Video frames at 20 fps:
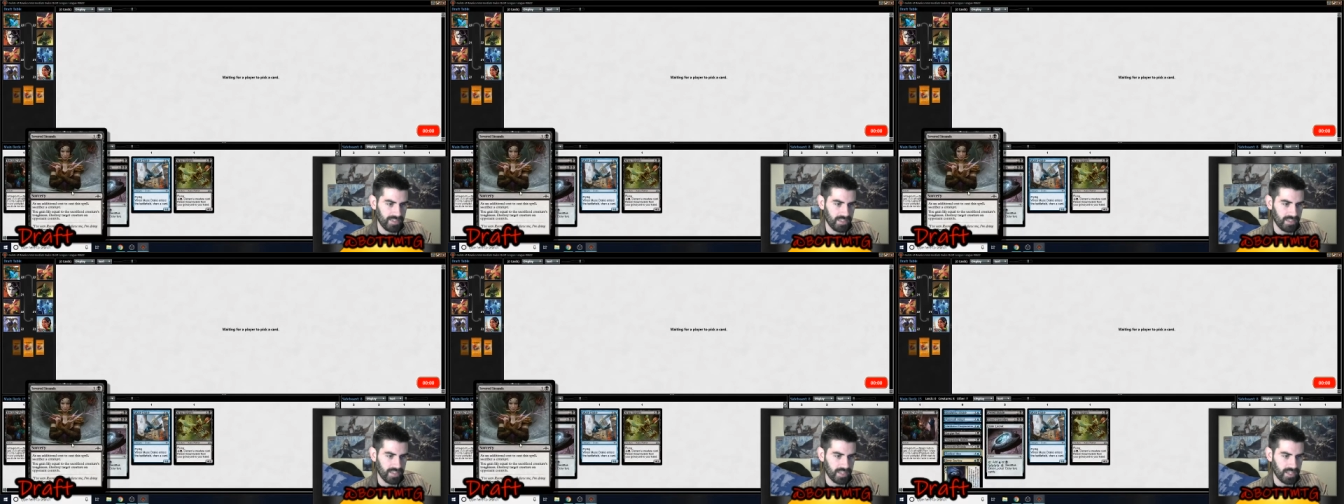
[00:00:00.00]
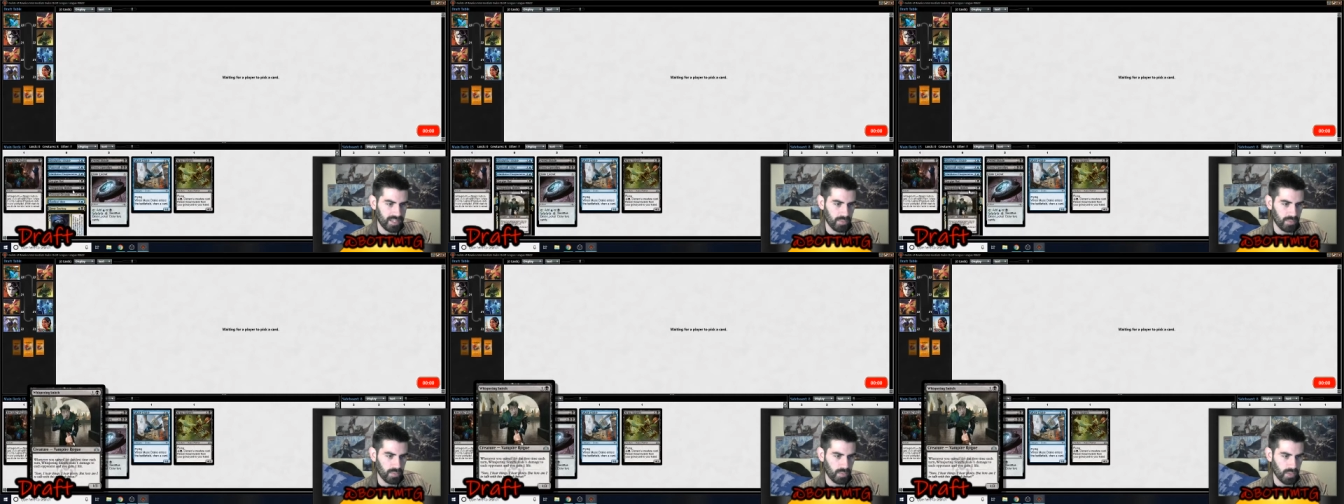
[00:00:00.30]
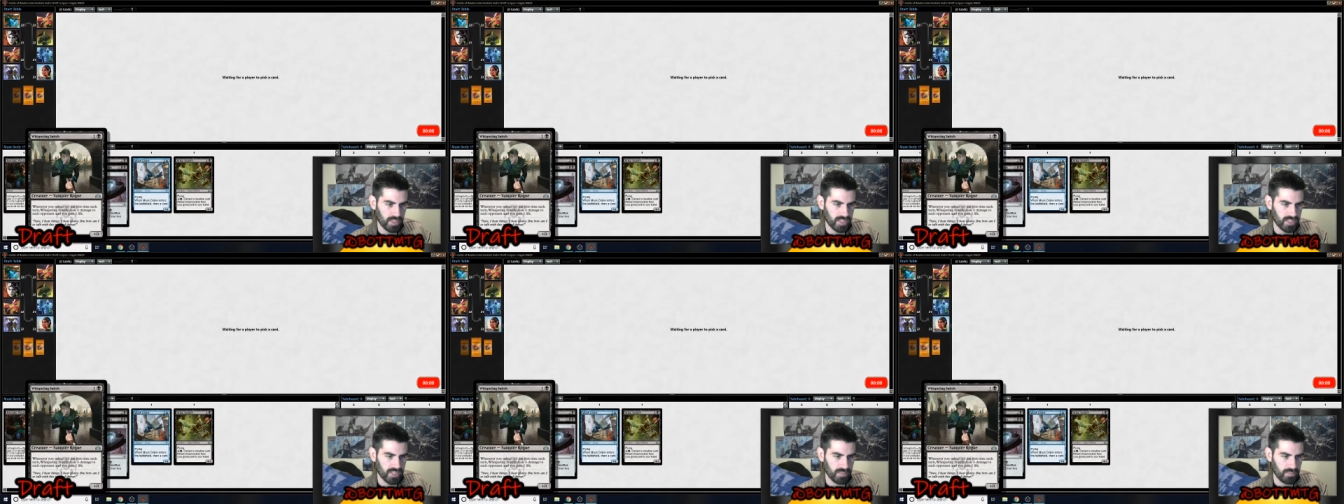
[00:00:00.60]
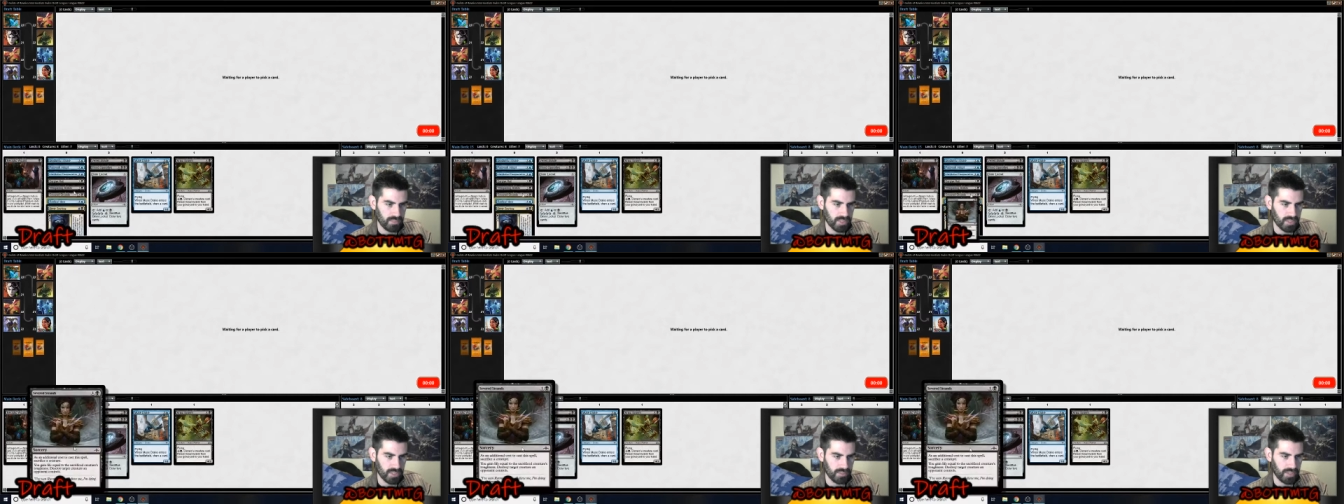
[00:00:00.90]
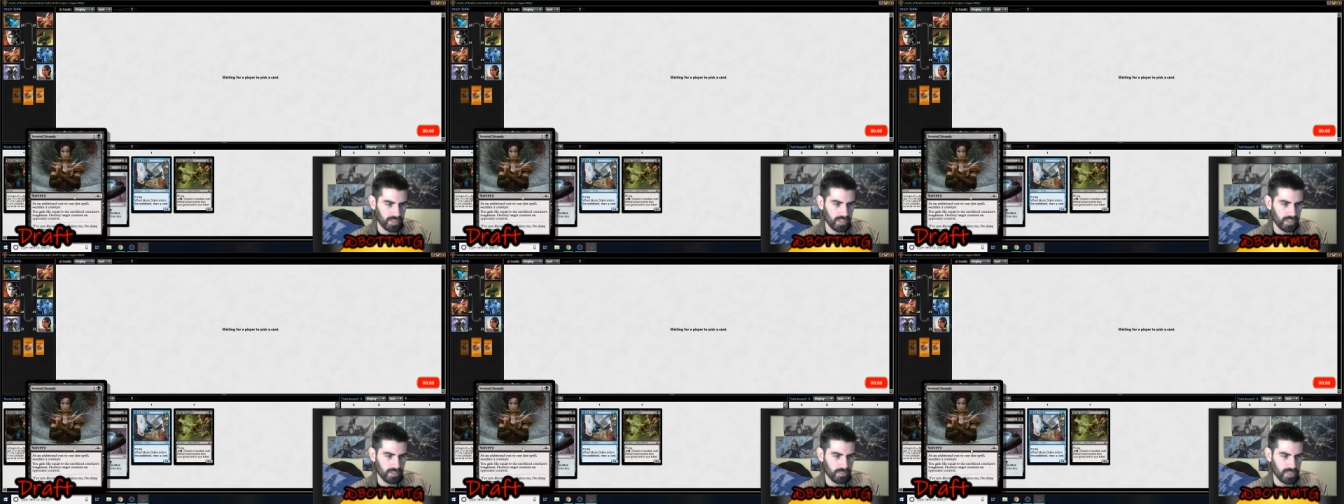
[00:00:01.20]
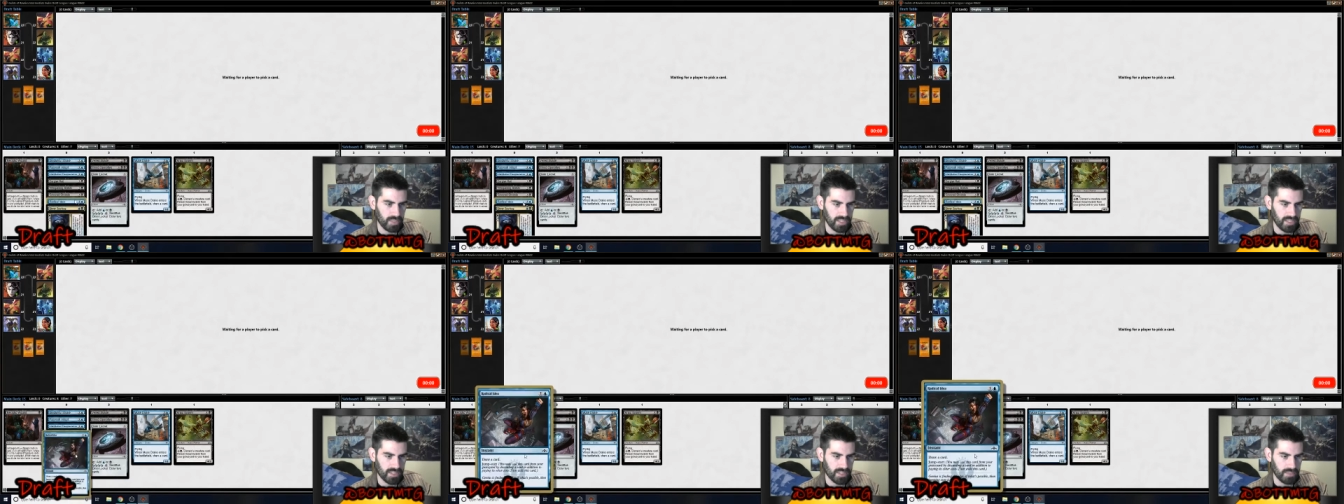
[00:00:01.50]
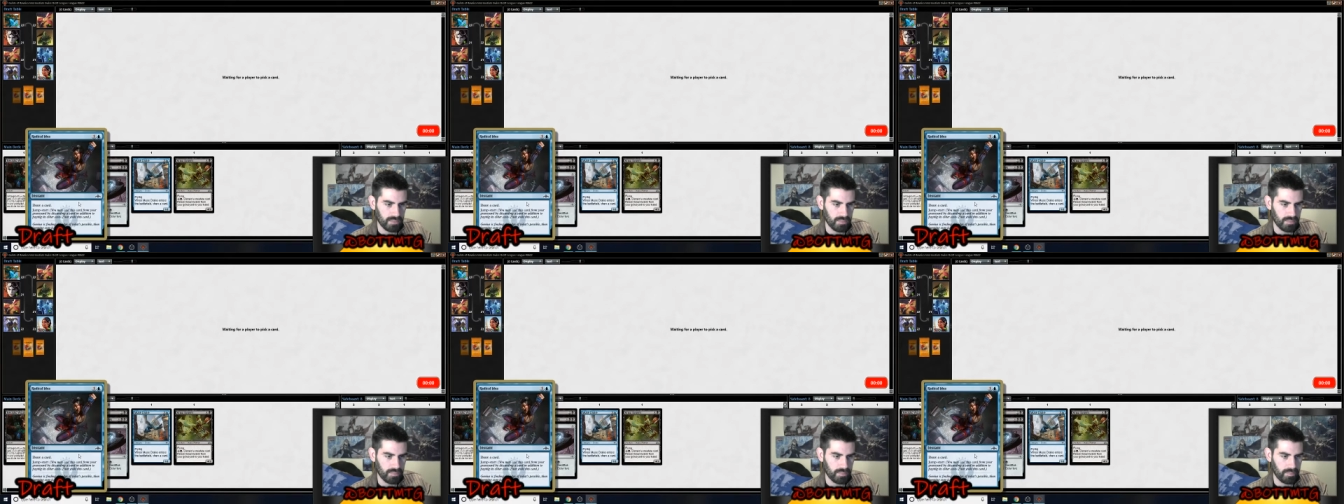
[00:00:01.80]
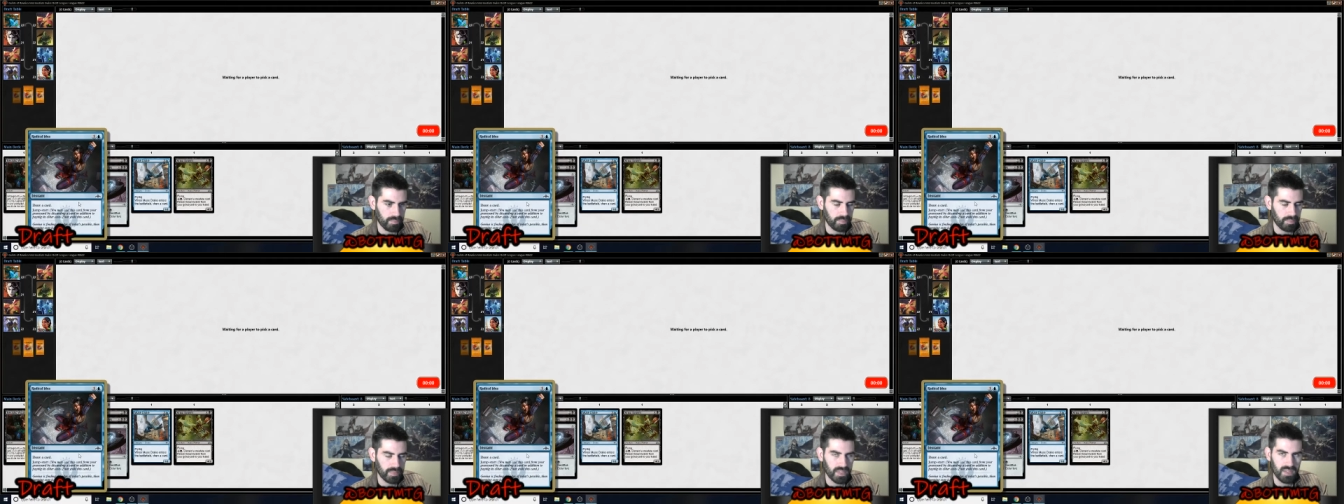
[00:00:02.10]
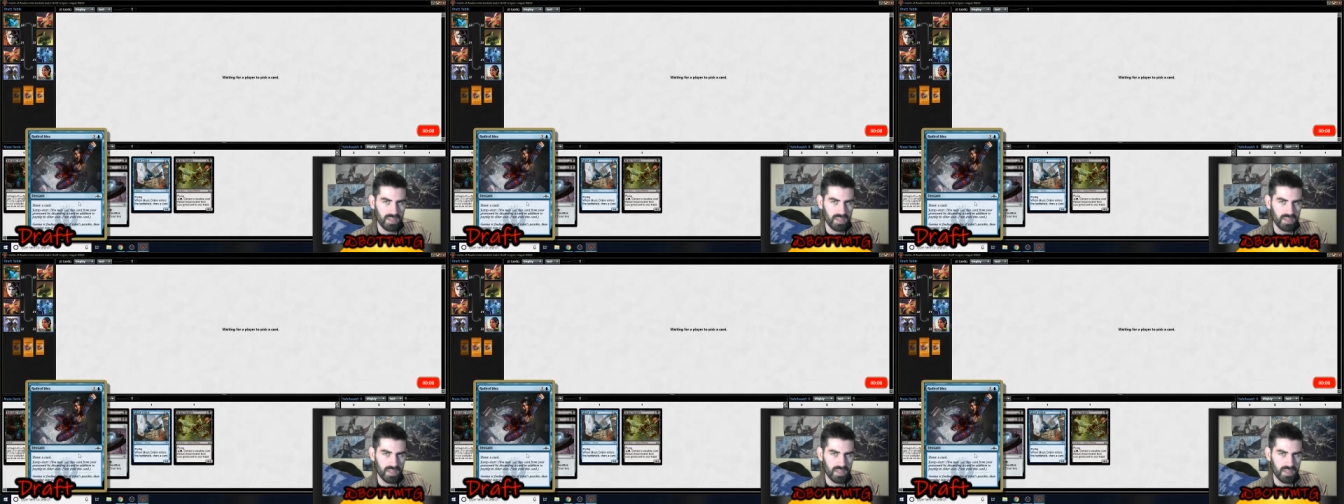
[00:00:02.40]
We want some Surveil. We need some,